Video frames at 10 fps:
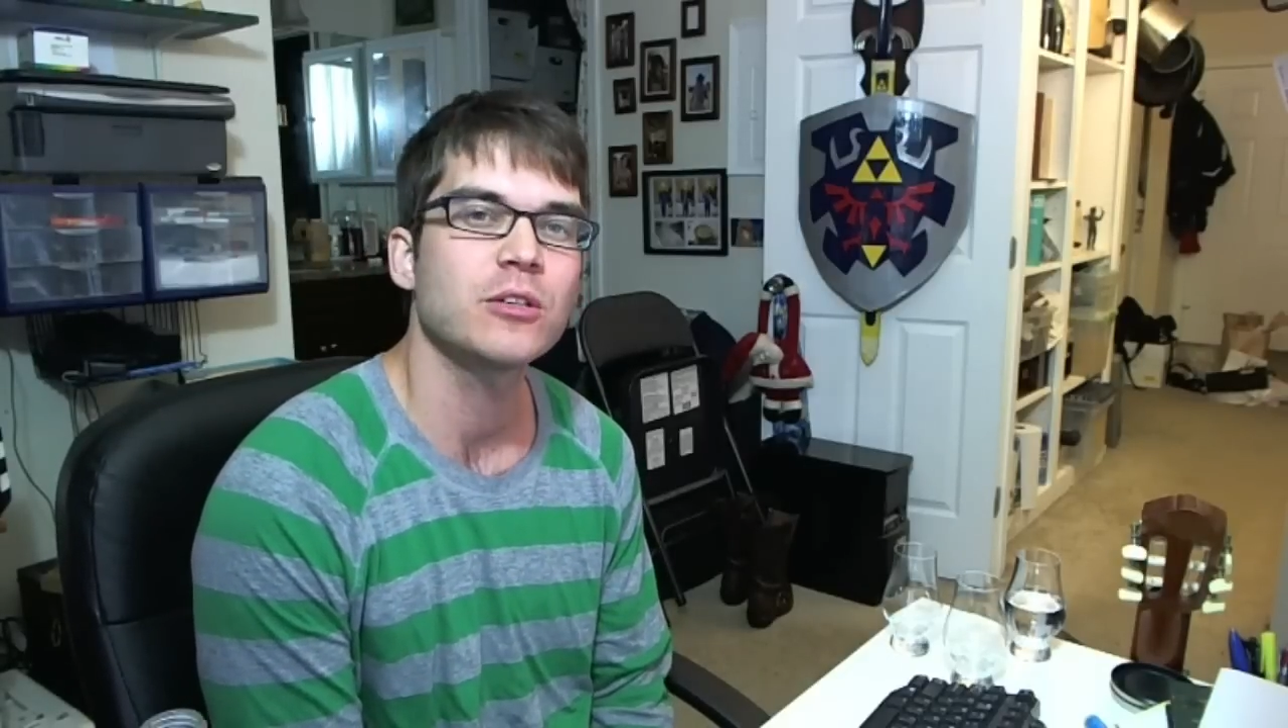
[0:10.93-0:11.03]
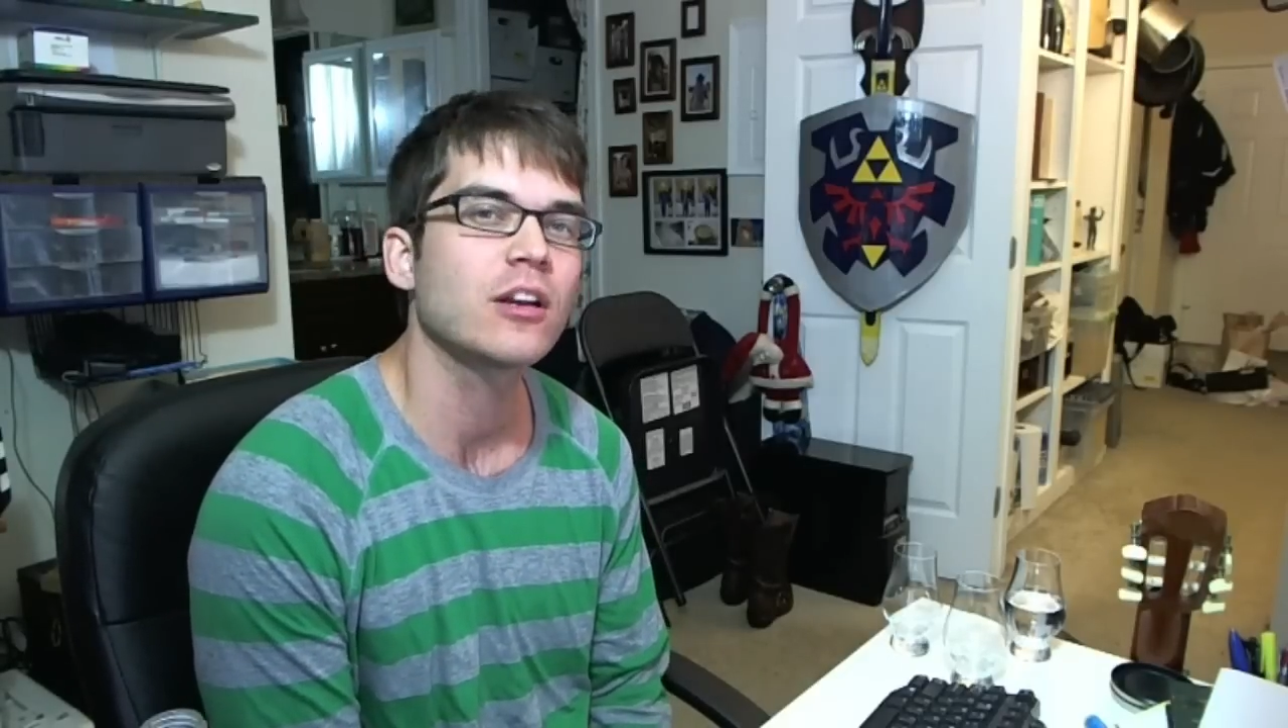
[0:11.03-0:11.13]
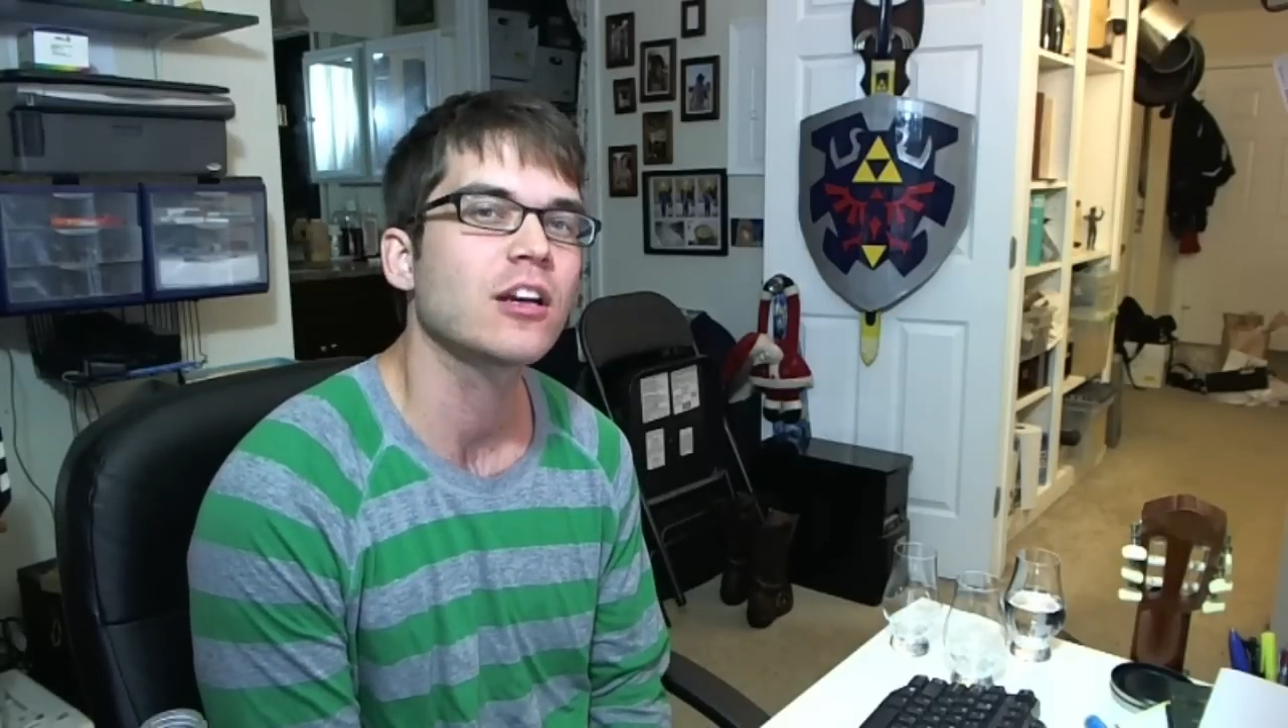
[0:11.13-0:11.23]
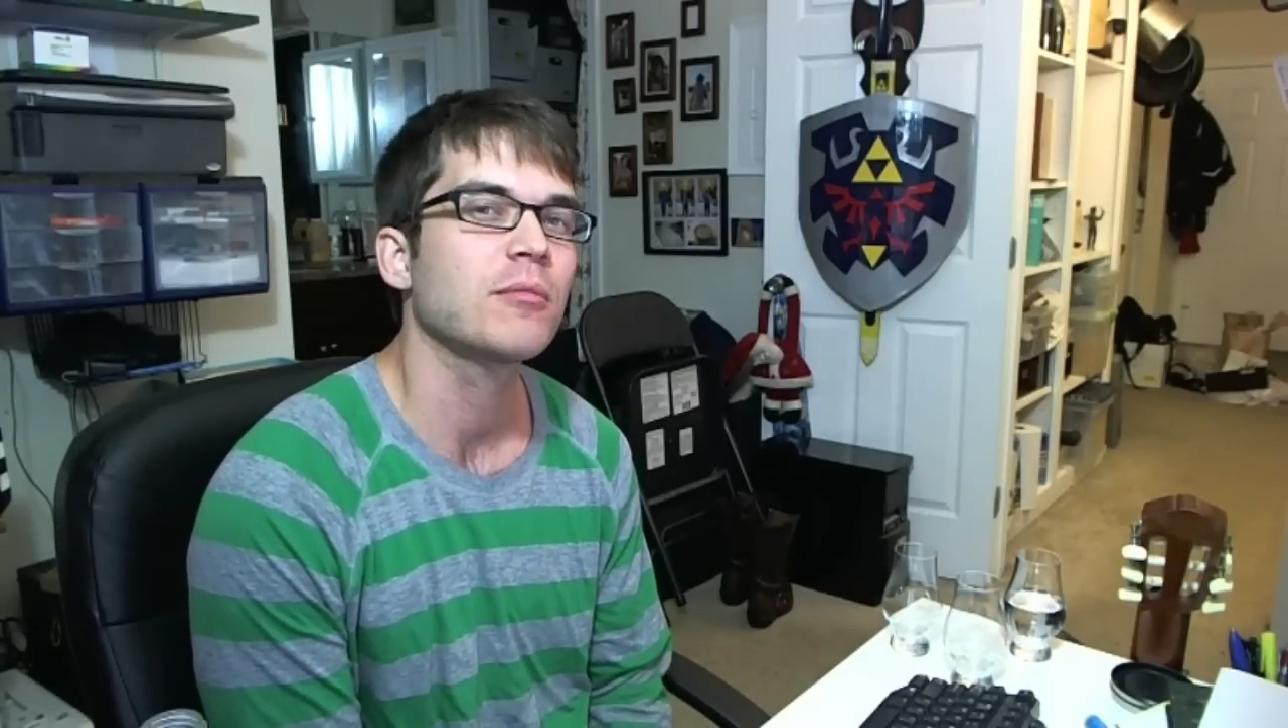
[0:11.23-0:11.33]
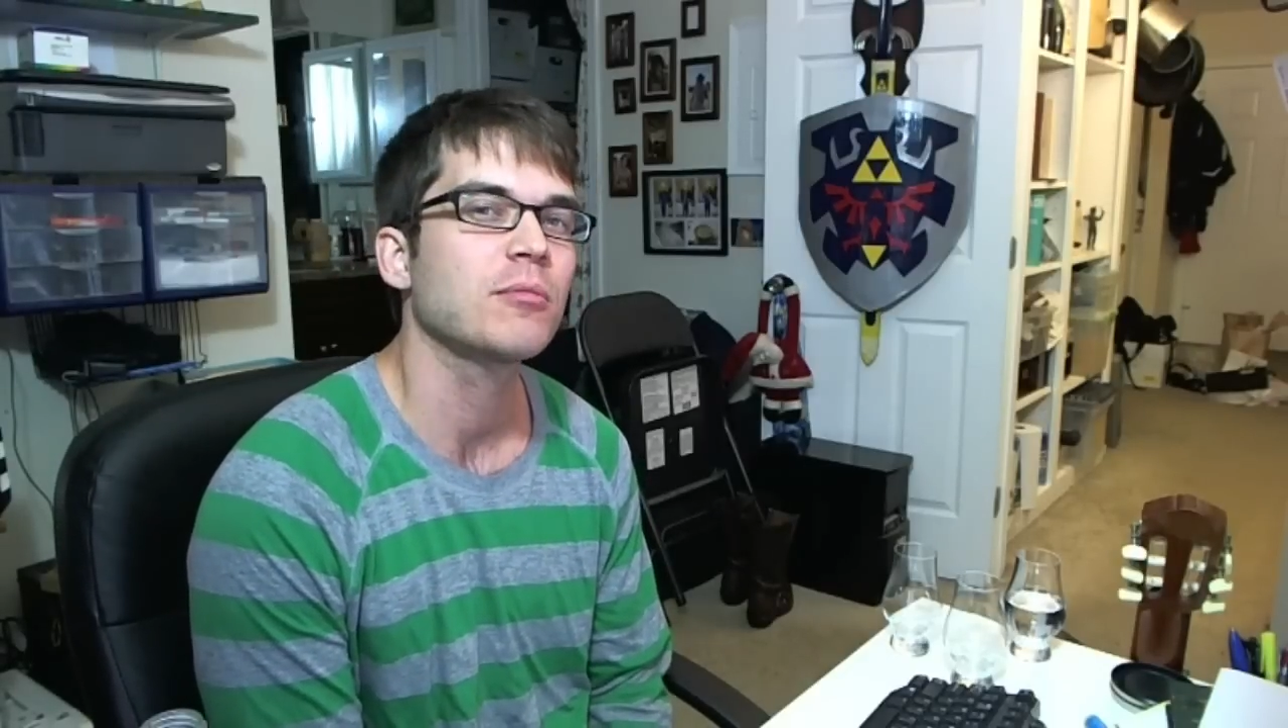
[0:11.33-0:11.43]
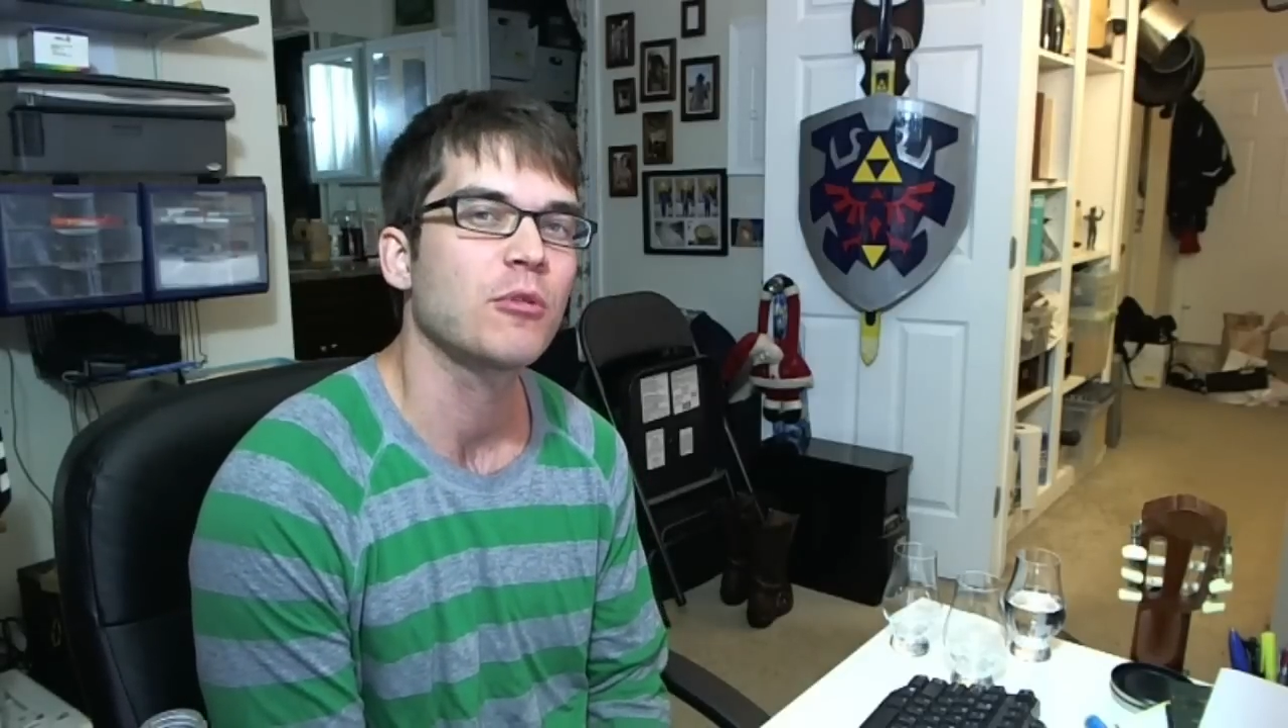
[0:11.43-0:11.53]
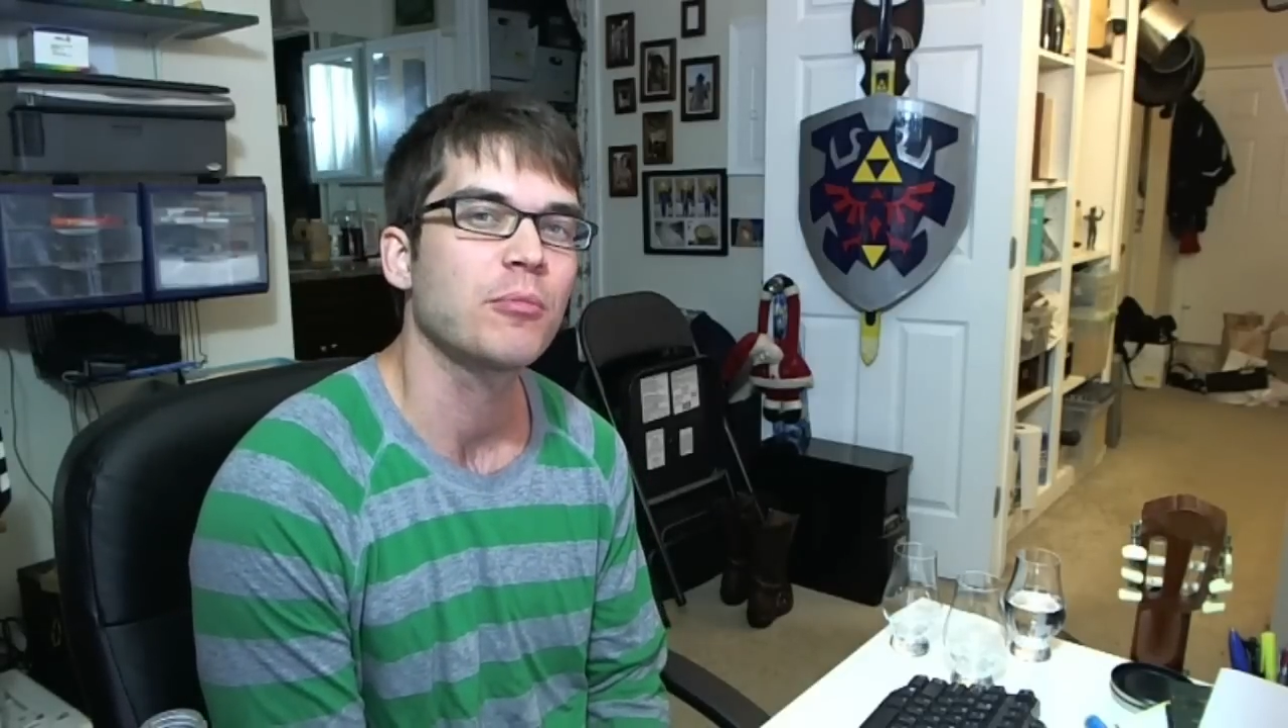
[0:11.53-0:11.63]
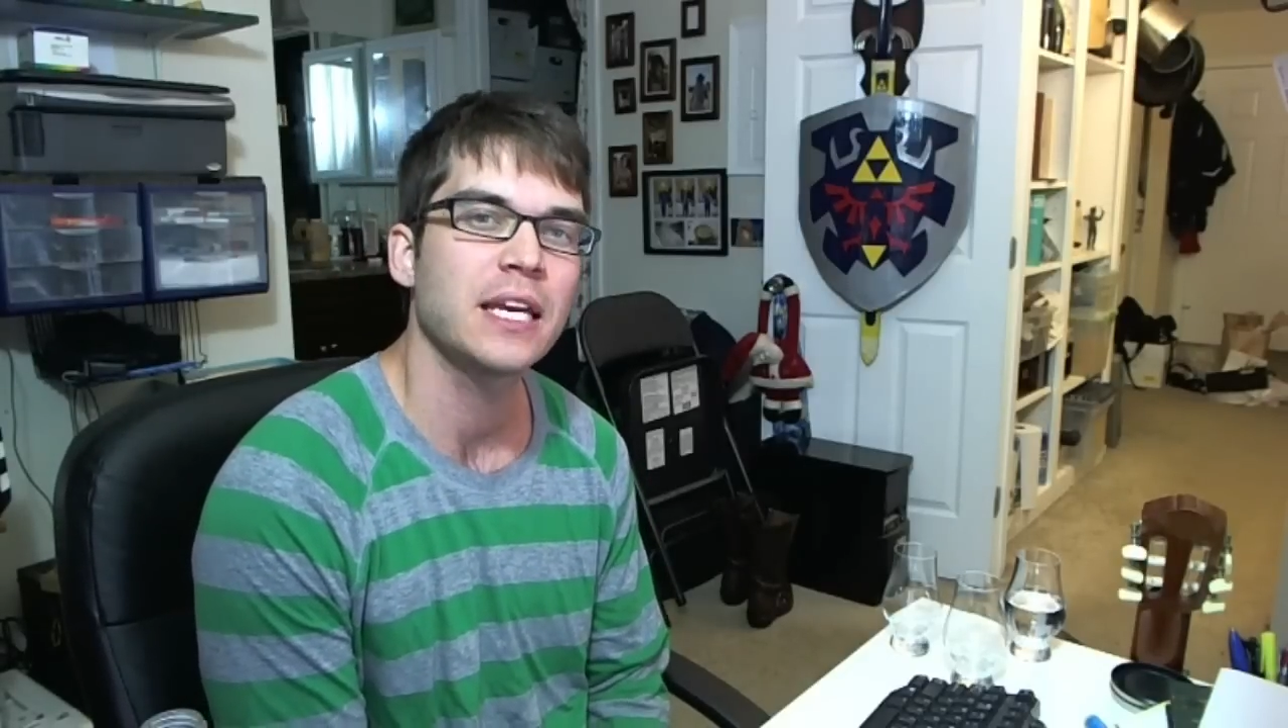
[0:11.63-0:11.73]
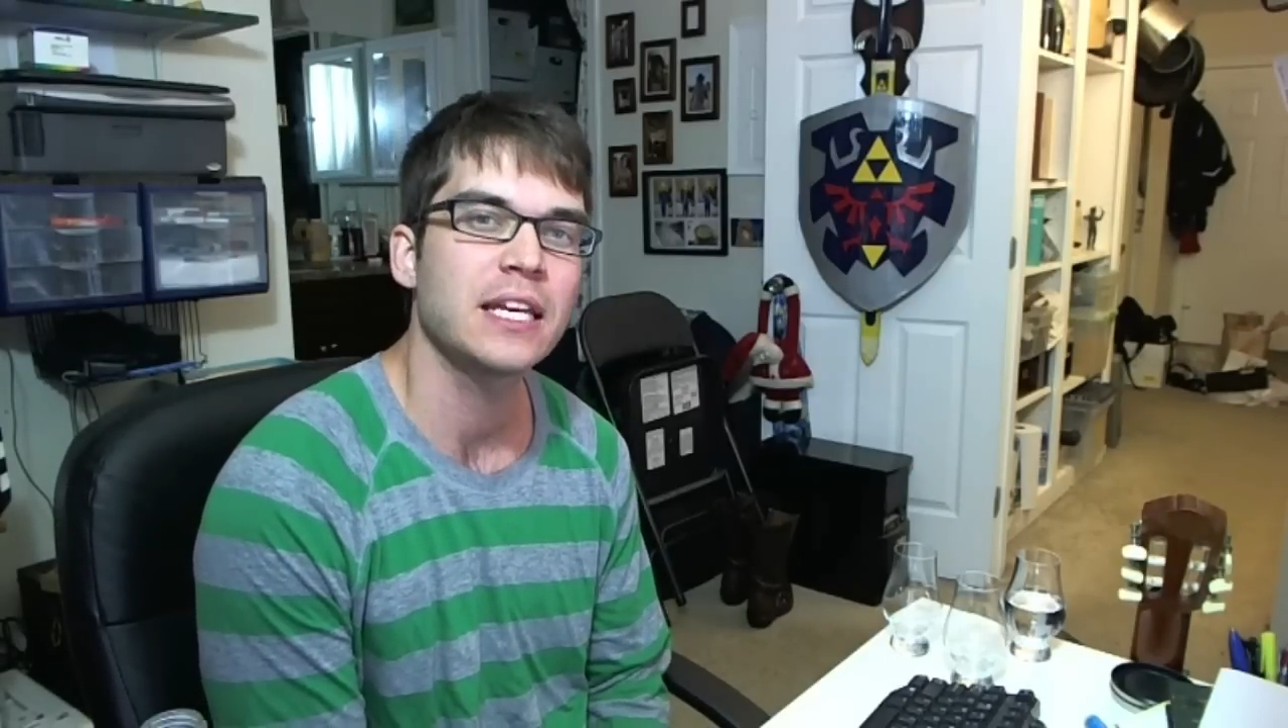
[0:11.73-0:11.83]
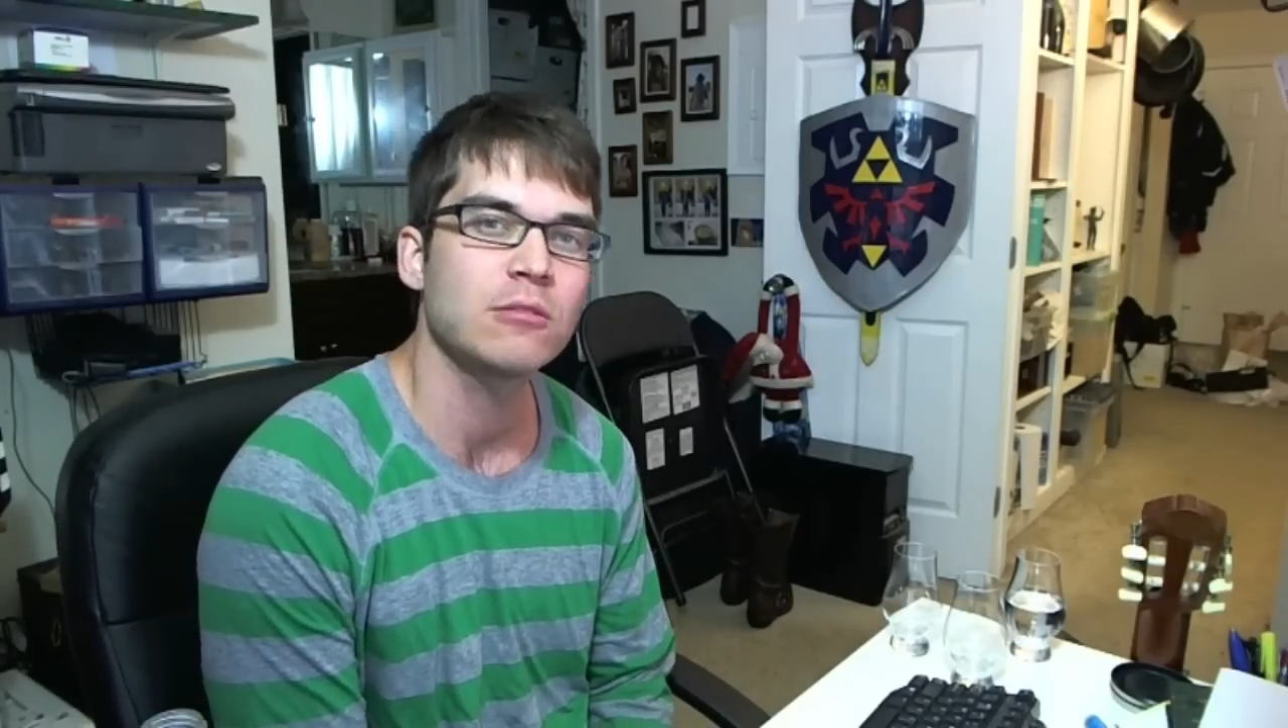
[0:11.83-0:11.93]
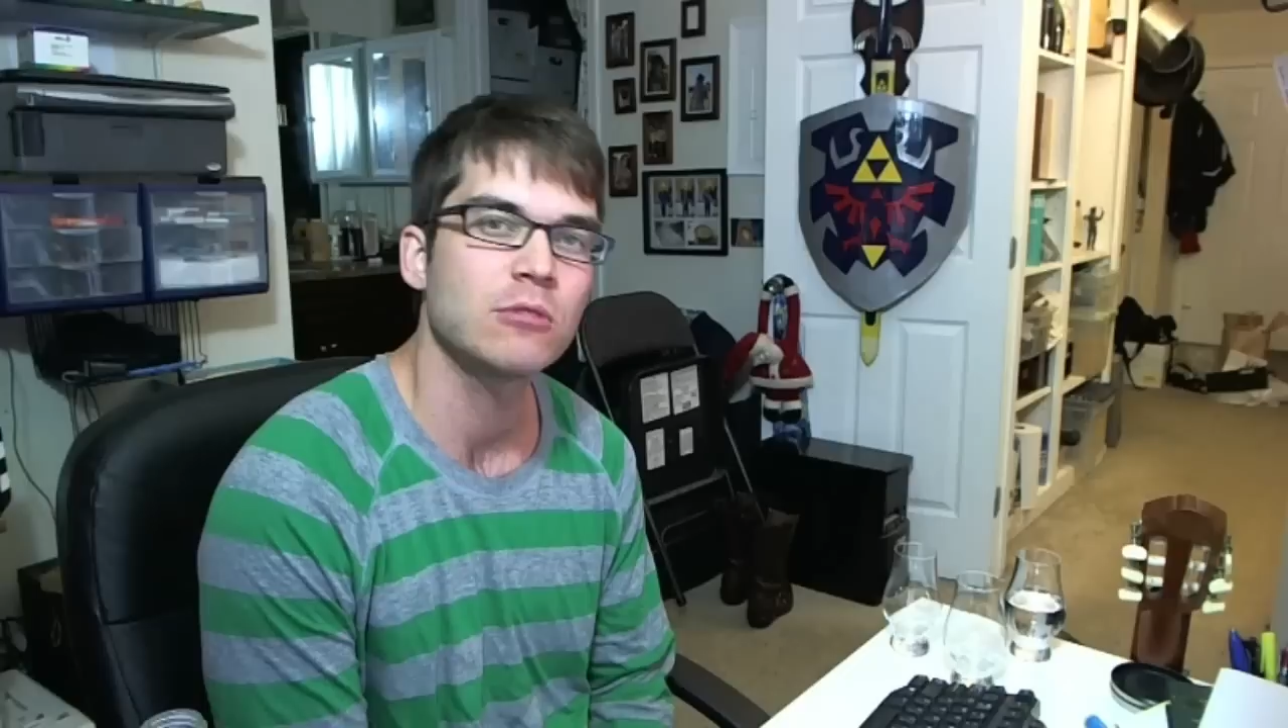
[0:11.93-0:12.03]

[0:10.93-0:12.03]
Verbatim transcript: doing a couple more peated